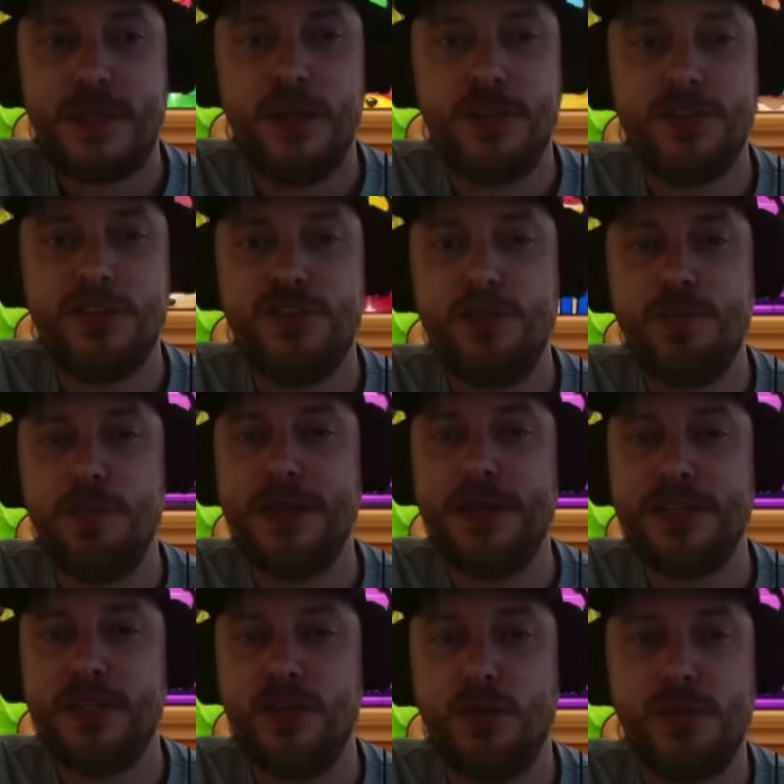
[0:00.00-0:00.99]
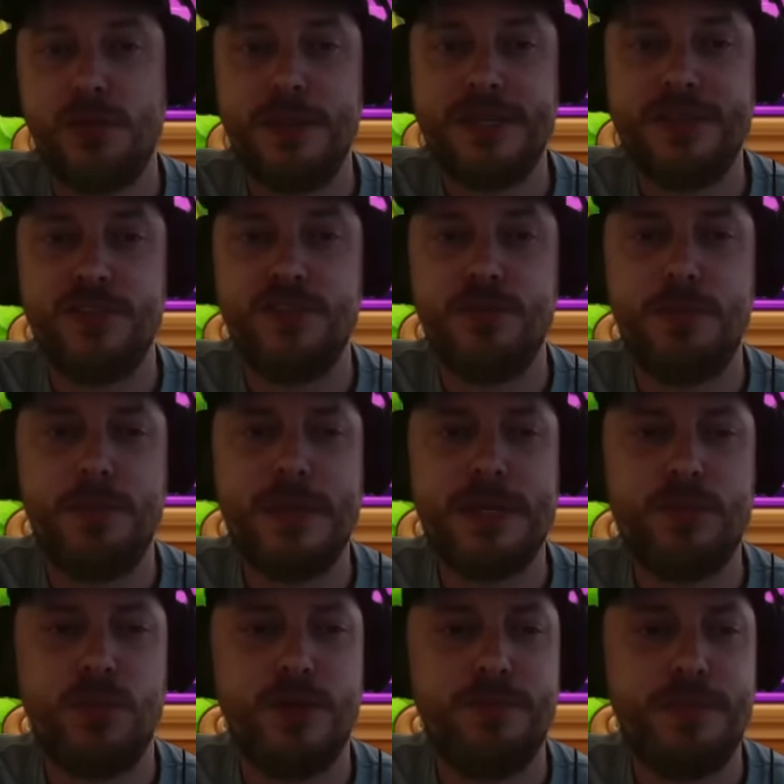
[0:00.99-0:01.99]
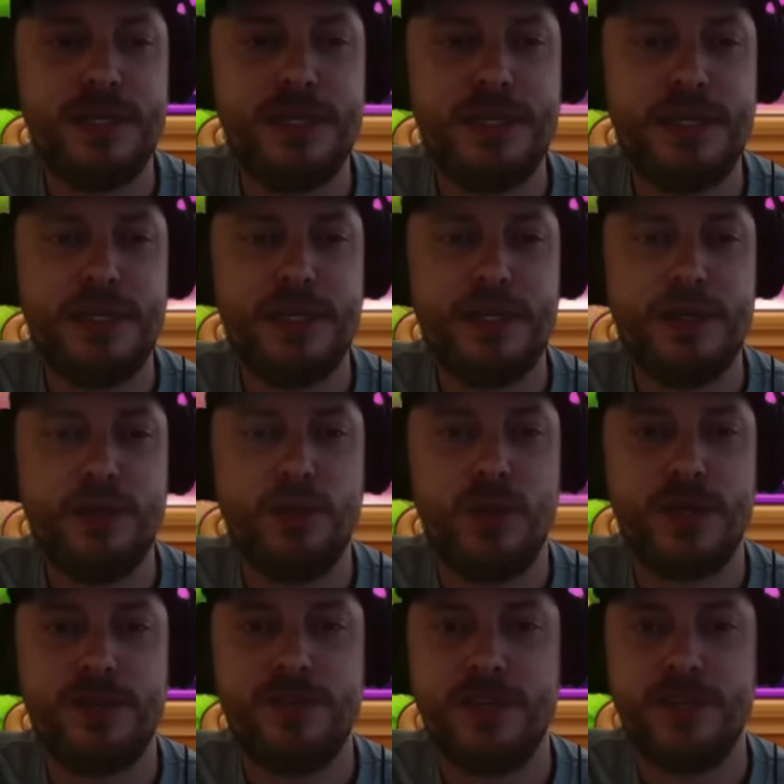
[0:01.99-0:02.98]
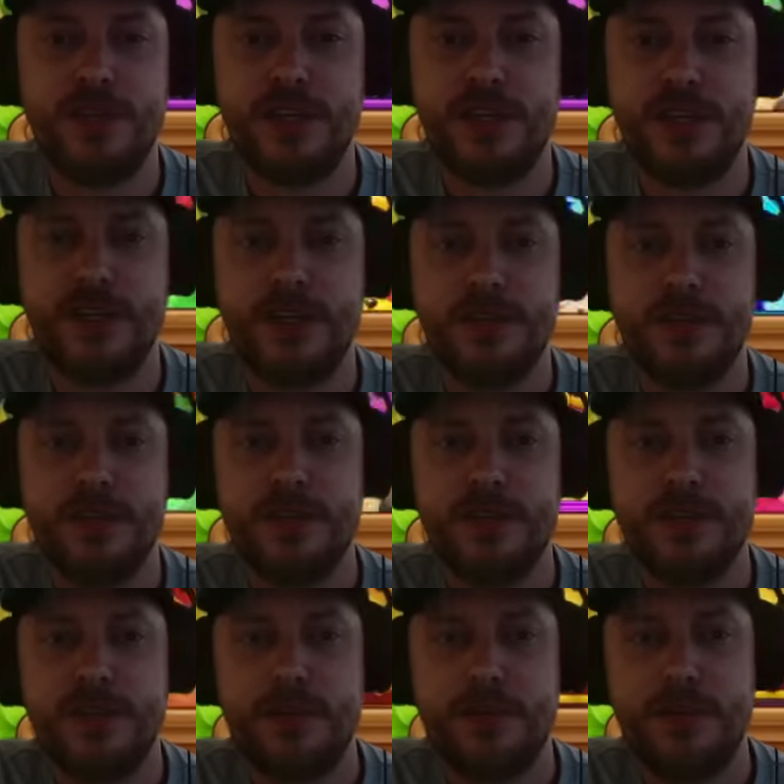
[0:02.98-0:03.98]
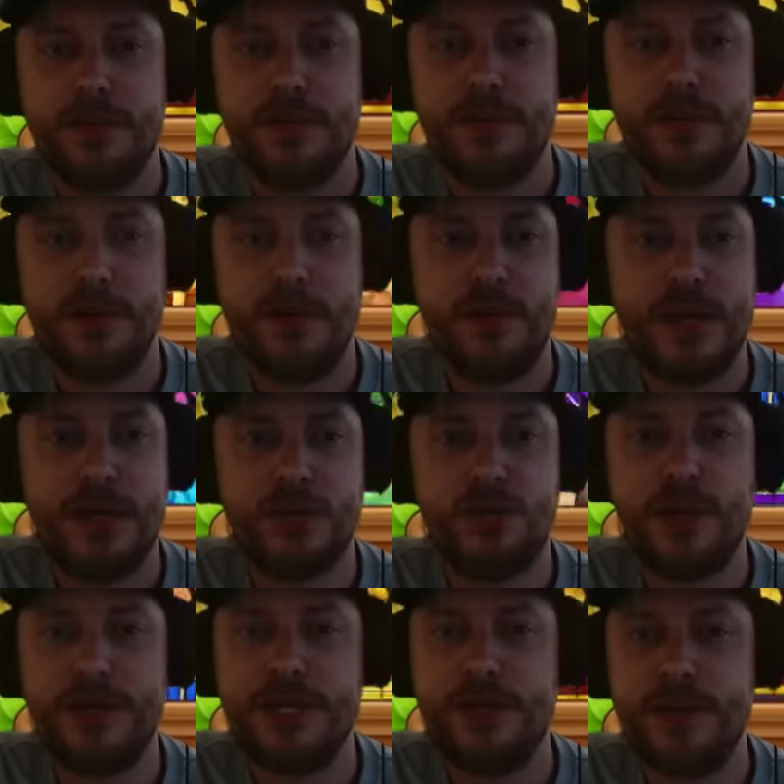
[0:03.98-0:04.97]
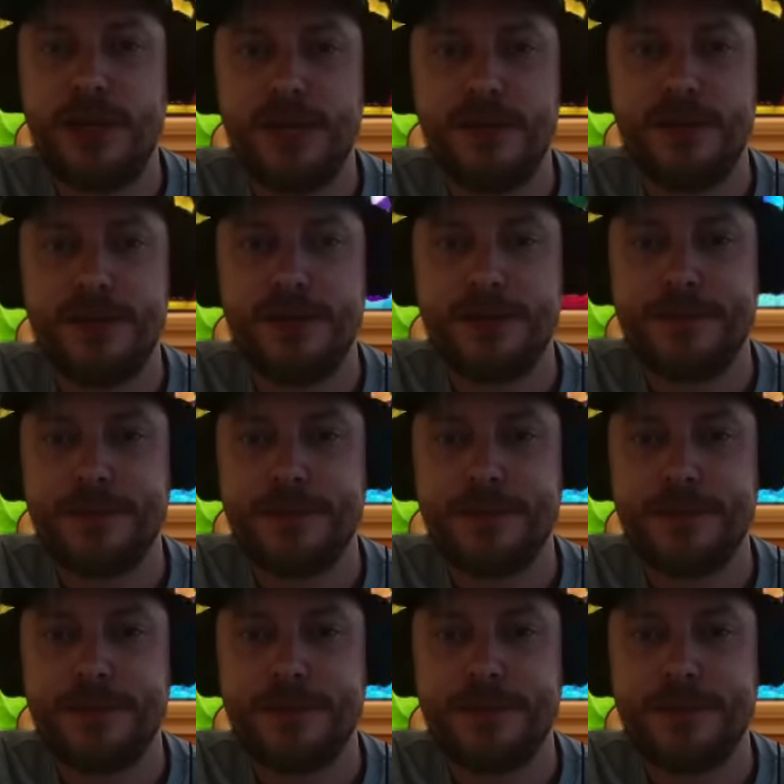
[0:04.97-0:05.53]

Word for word: Not the super bet, the normal bet. The super bet would be, what, uh, around twenty rand.